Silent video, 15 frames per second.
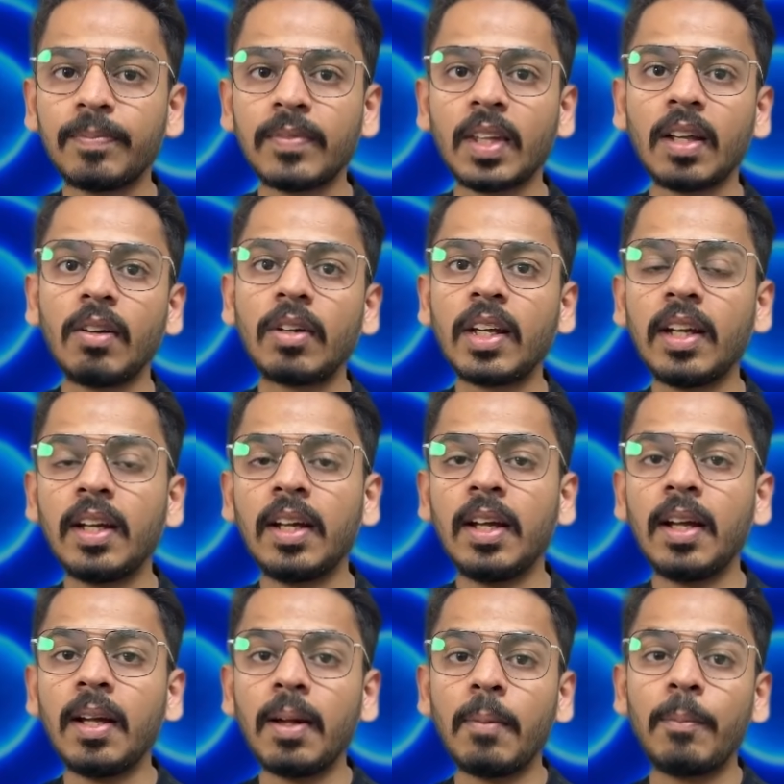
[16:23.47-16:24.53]
Okay.
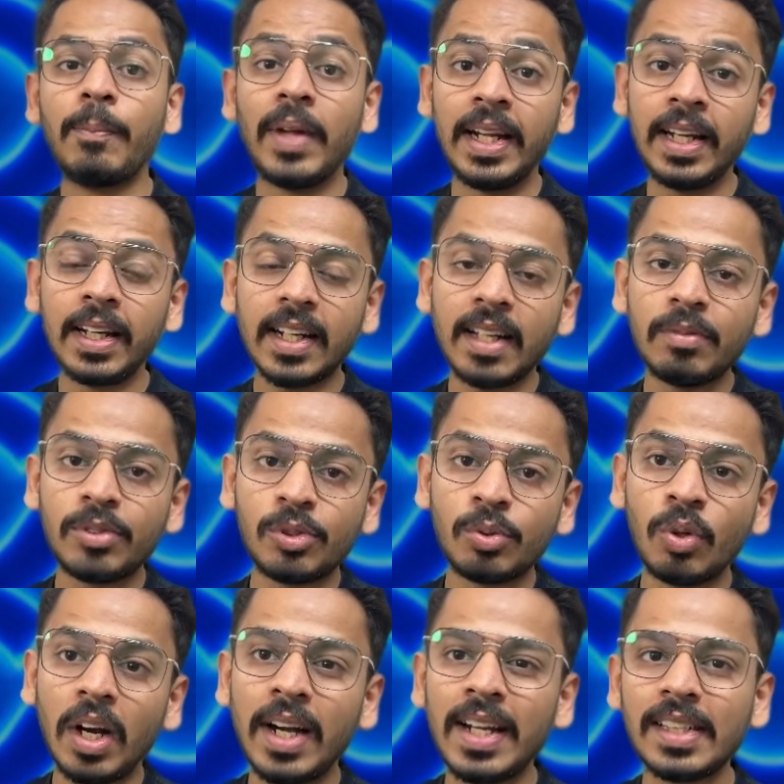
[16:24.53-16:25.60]
Many a times to
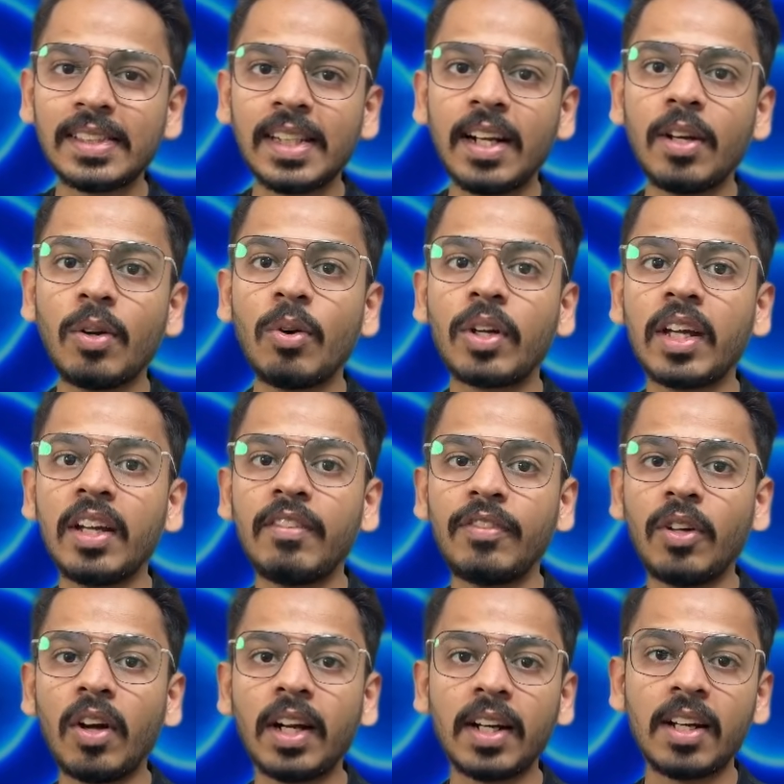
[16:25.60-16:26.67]
understand, okay, if
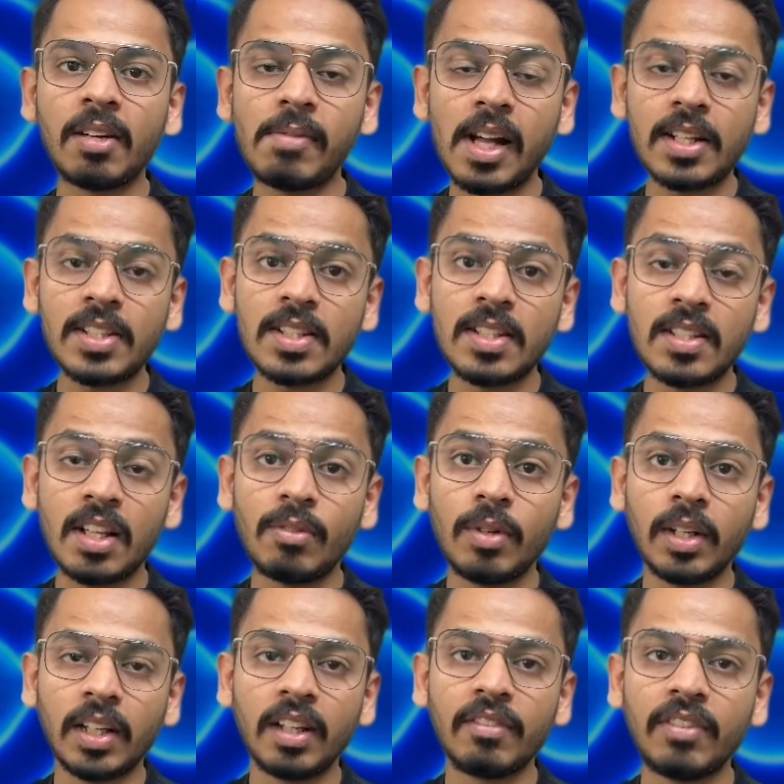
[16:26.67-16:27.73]
your GitHub actions are
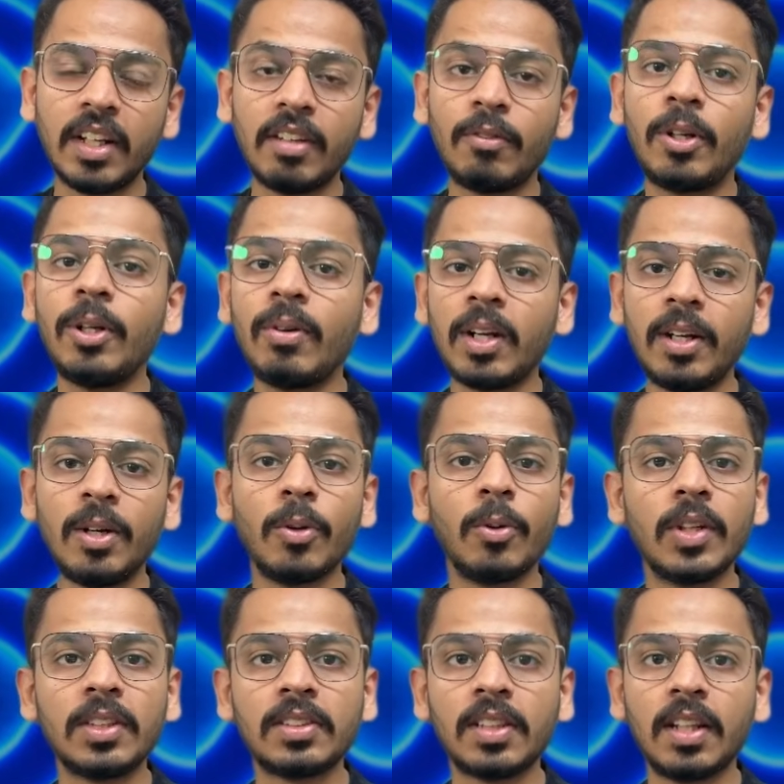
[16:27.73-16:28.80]
working fine, what you can do
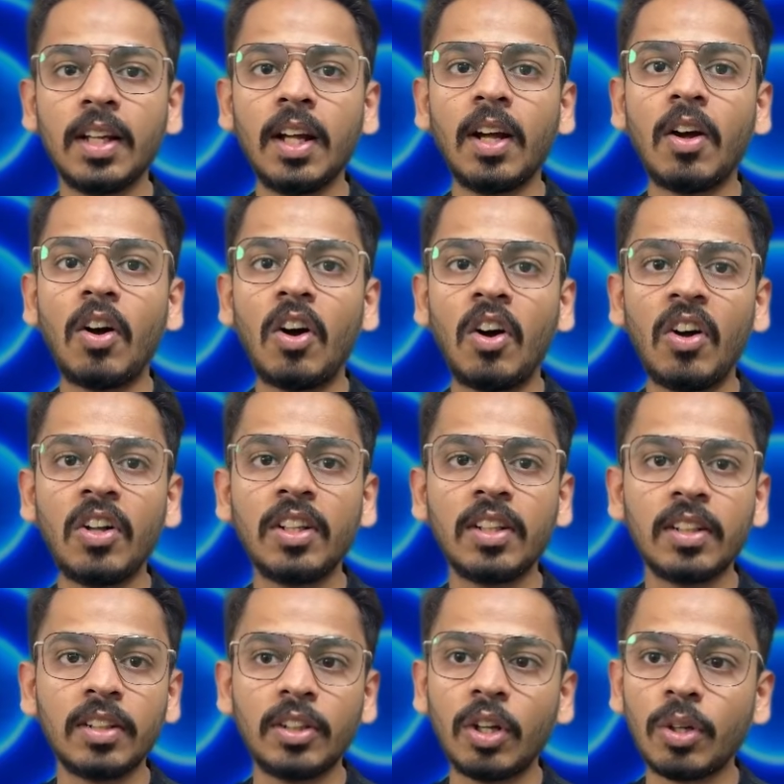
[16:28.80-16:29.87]
is on
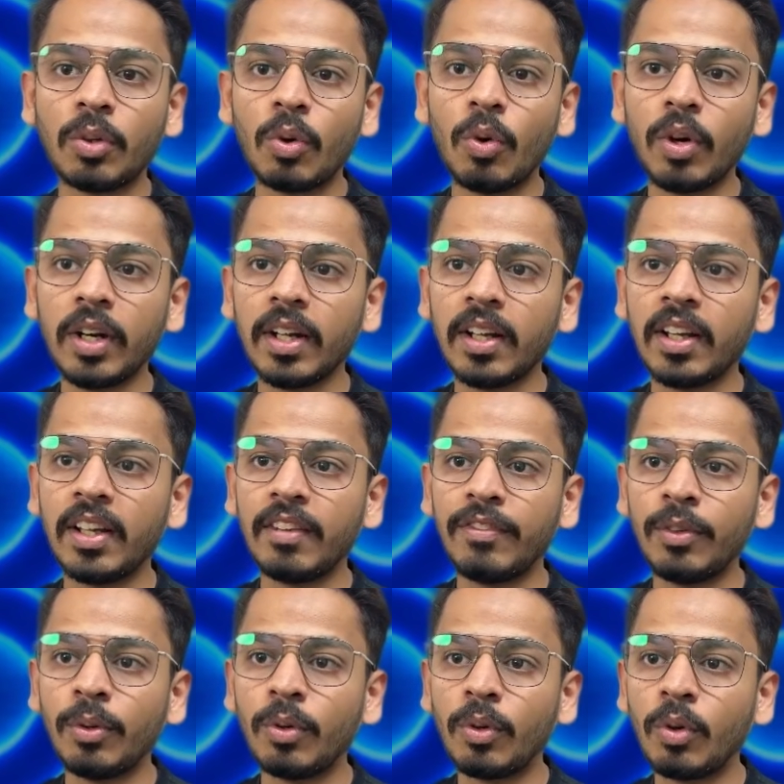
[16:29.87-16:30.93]
your code, if
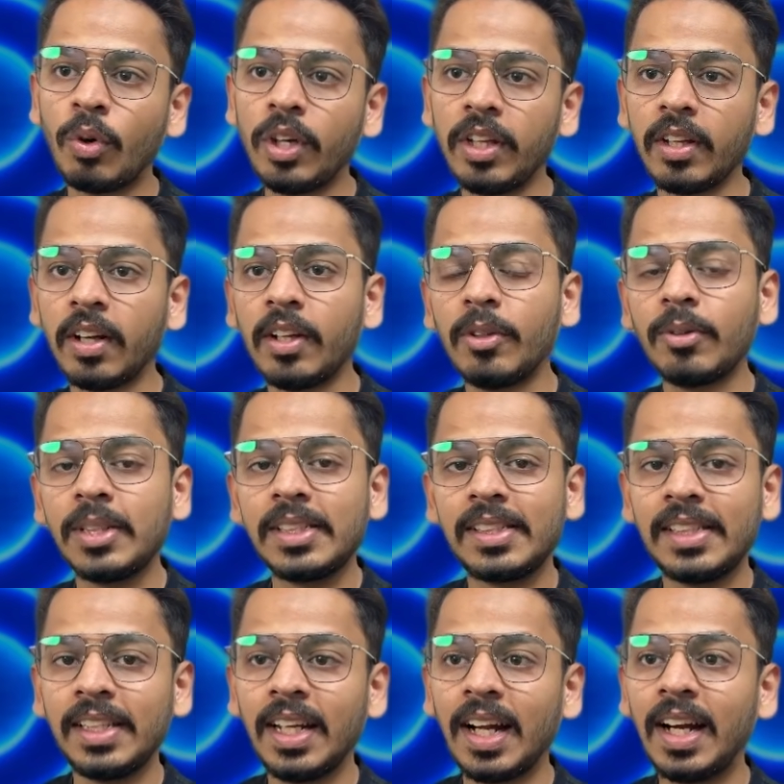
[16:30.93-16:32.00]
you go here, you will
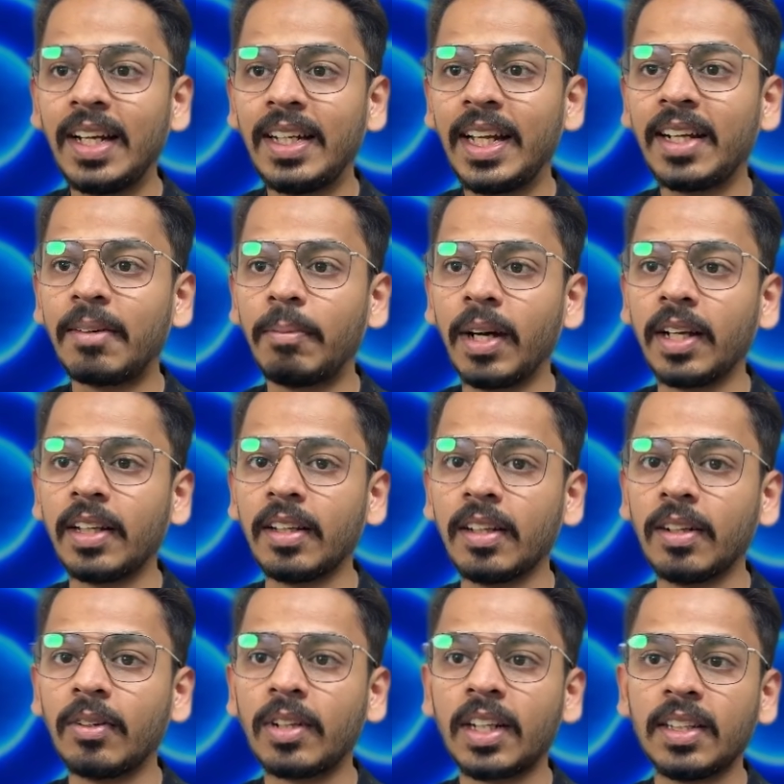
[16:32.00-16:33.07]
see a tick mark here.
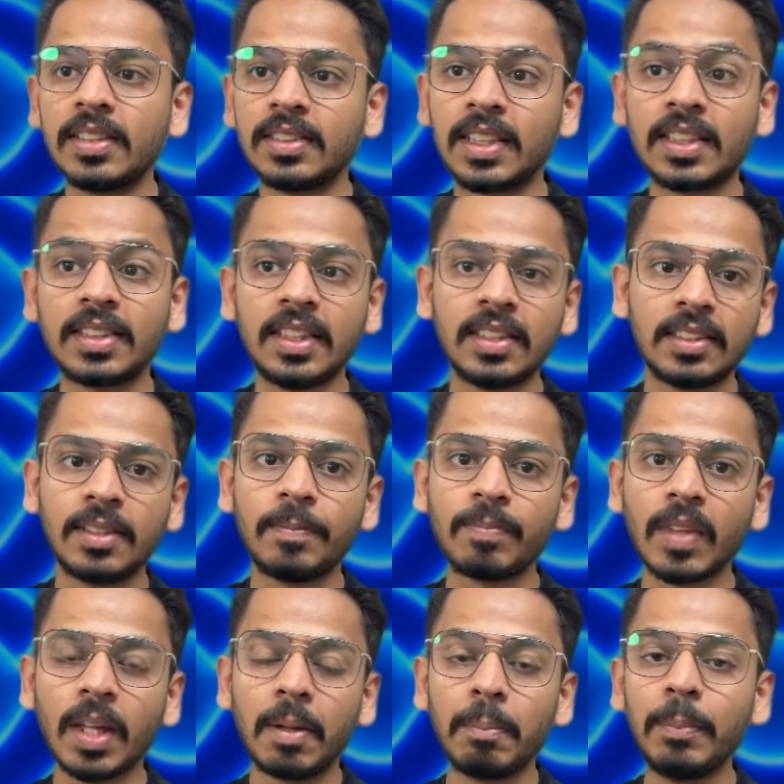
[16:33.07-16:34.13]
Okay, success,
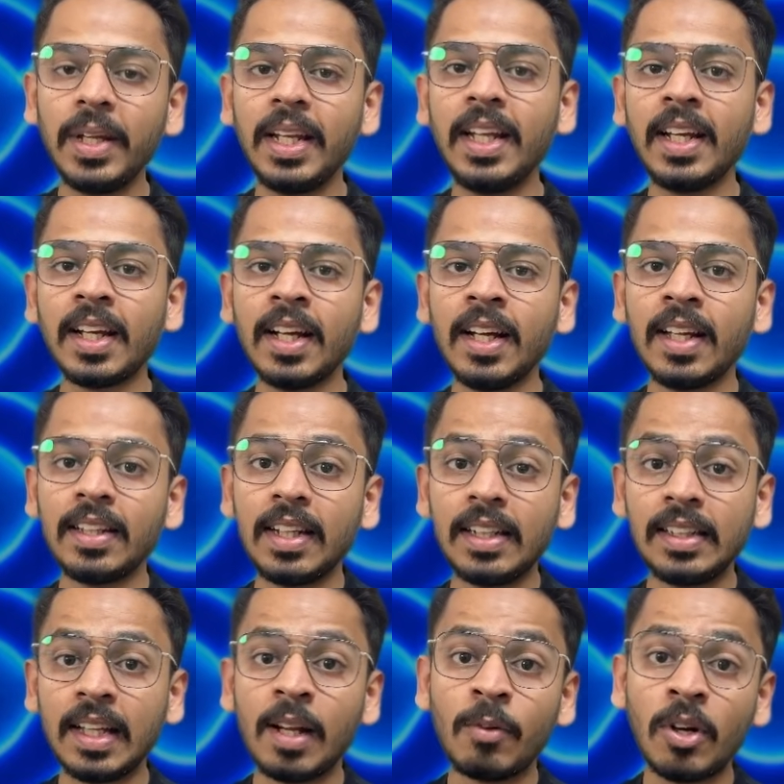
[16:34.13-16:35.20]
meaning that
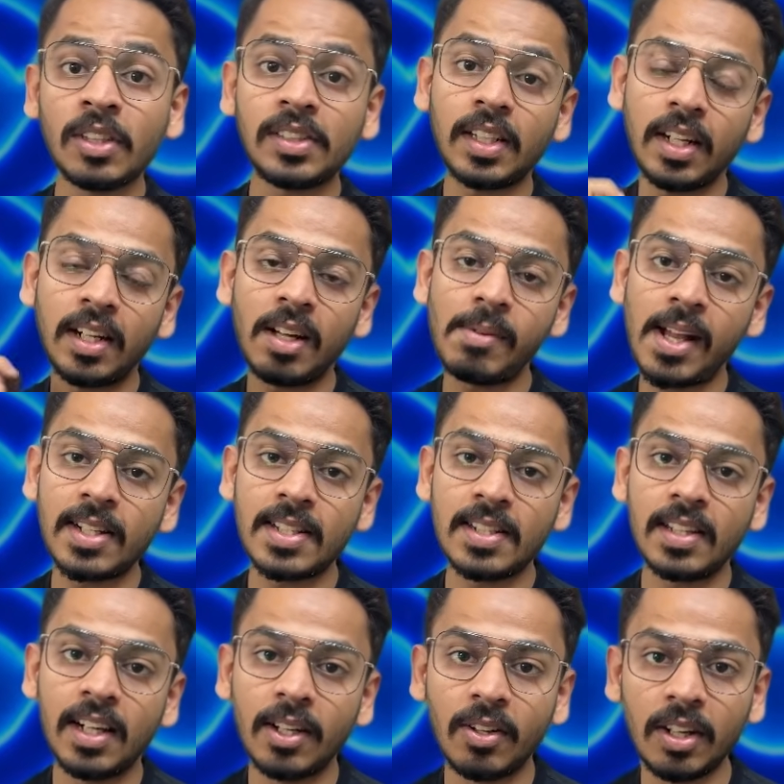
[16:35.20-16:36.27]
there was a GitHub action
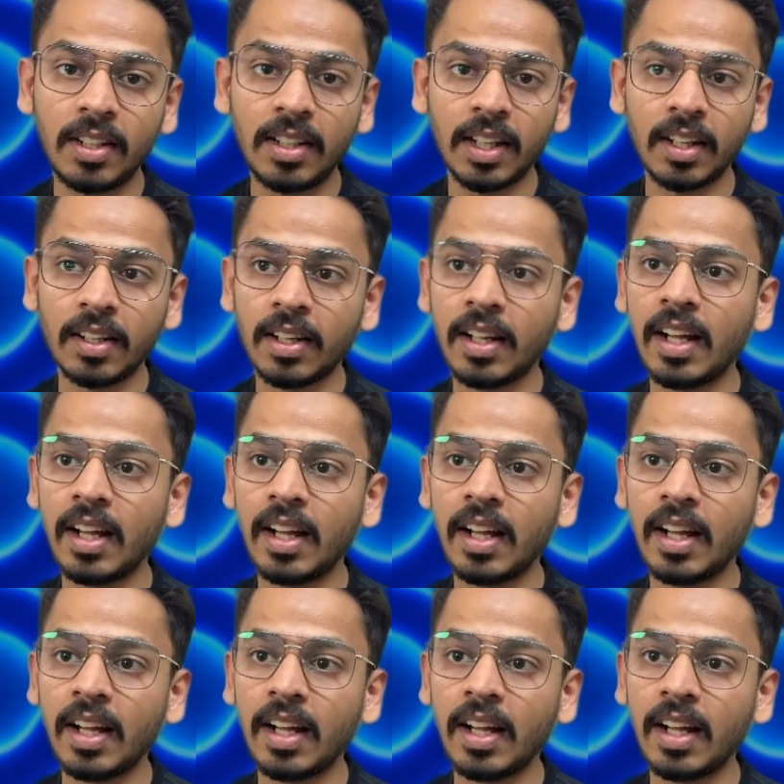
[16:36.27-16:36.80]
that got triggered.